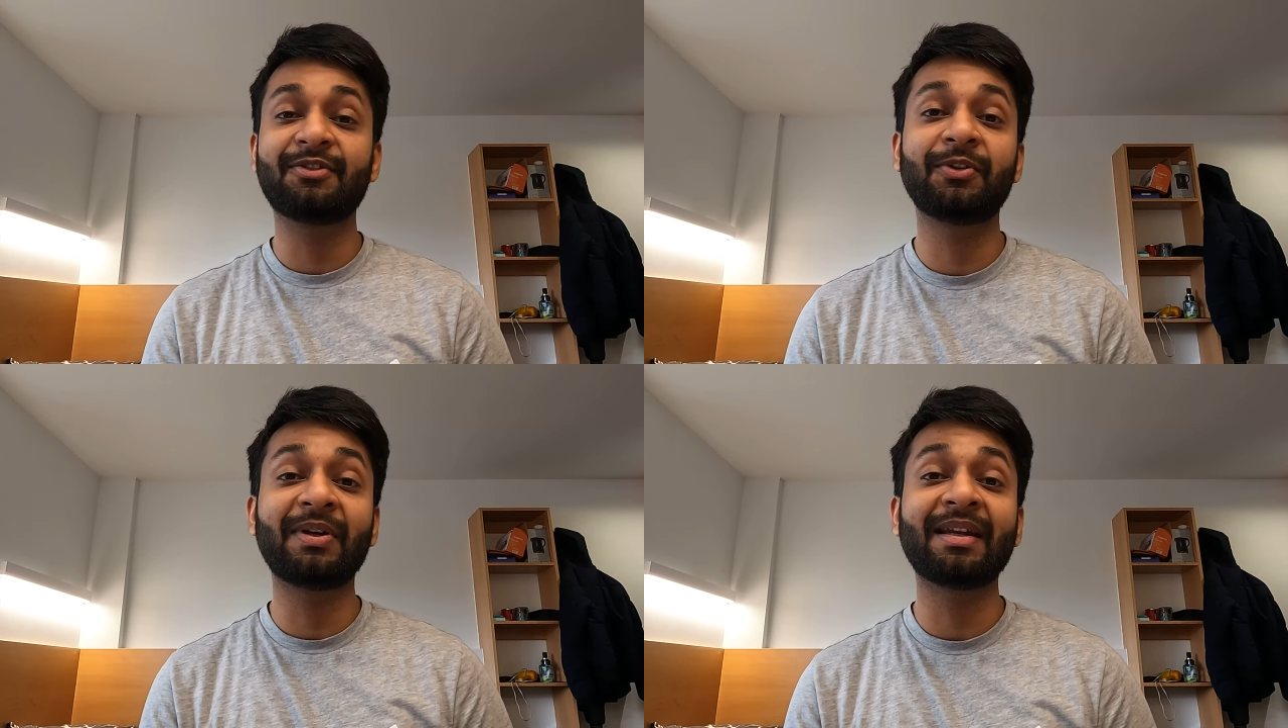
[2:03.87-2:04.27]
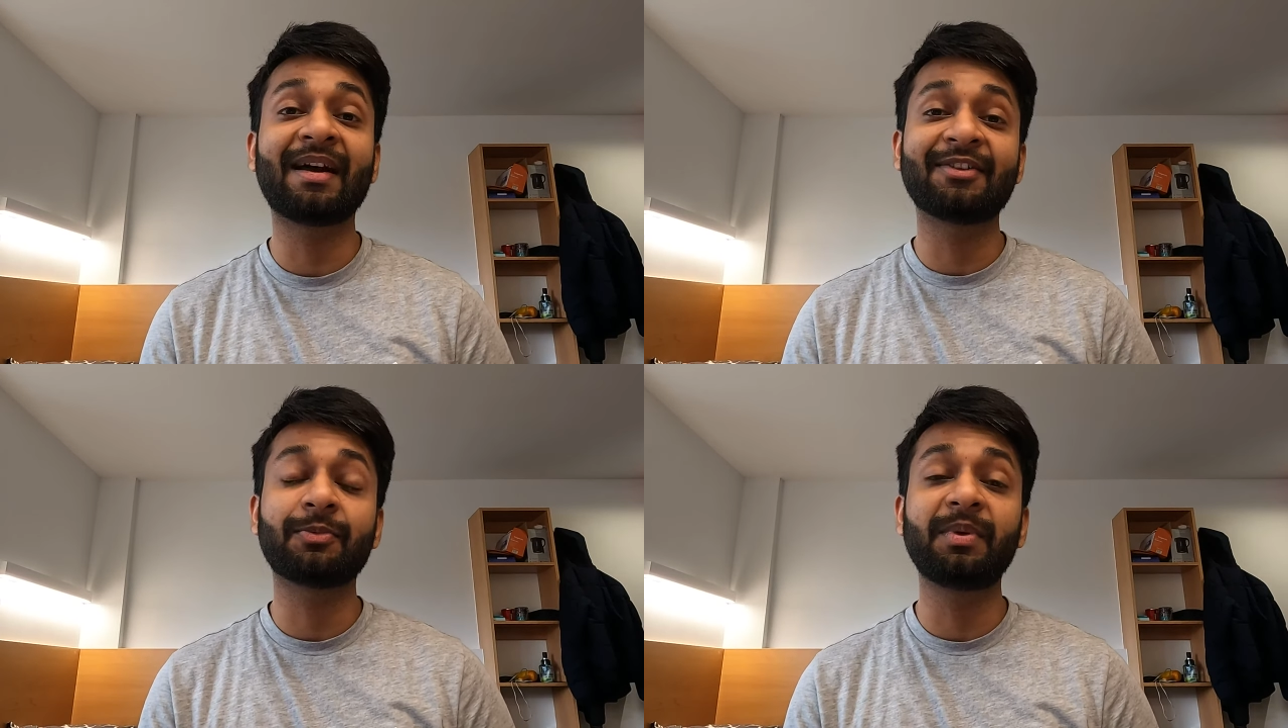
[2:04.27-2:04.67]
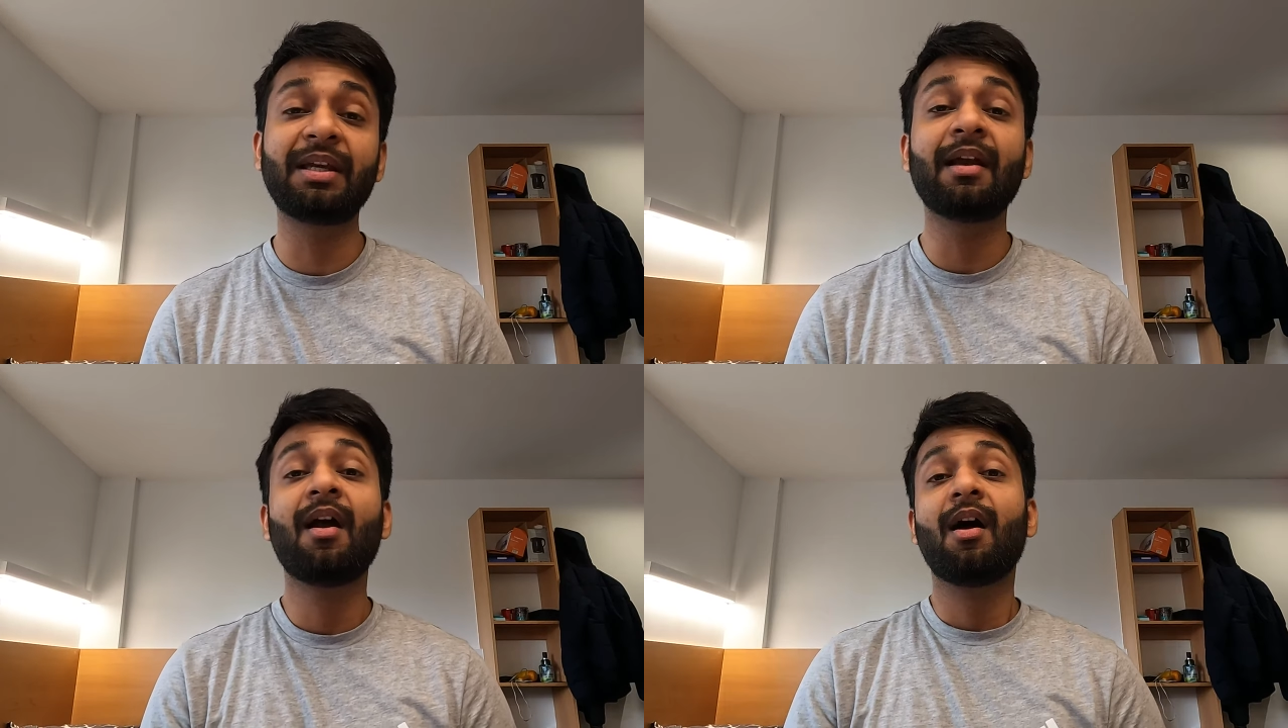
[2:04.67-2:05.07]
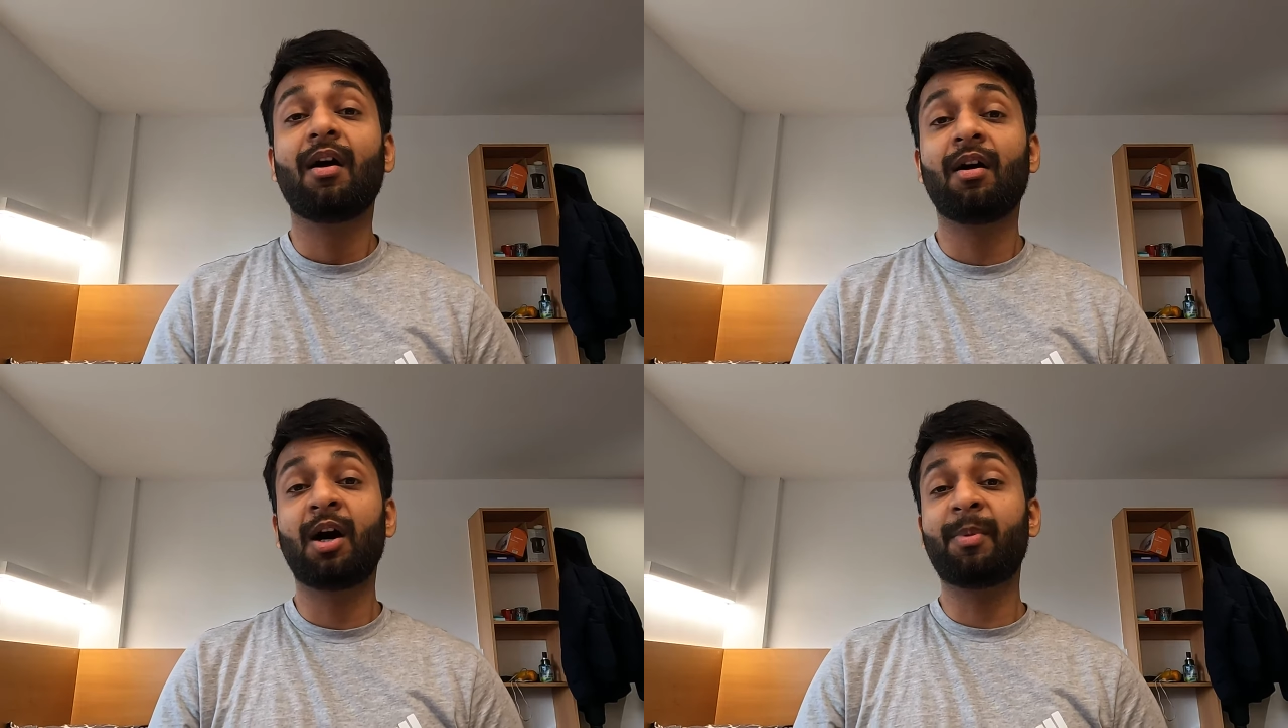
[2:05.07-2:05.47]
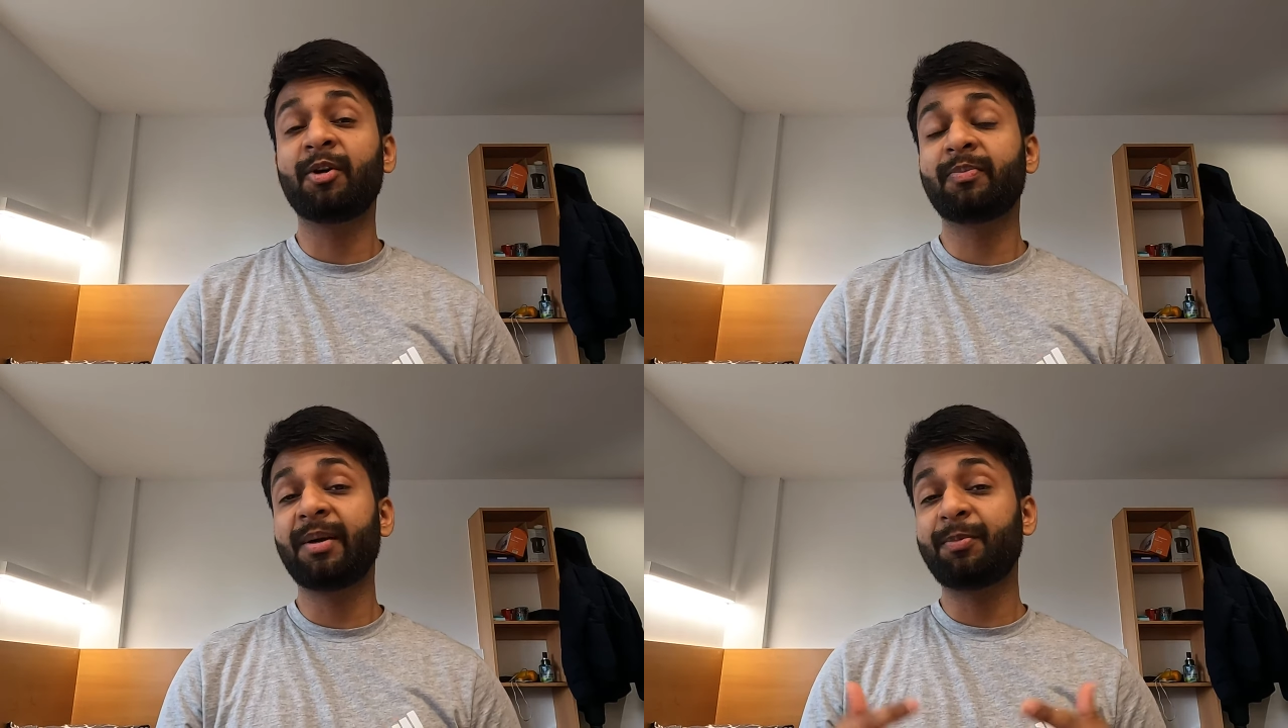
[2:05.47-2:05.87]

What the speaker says: So you can ask me about my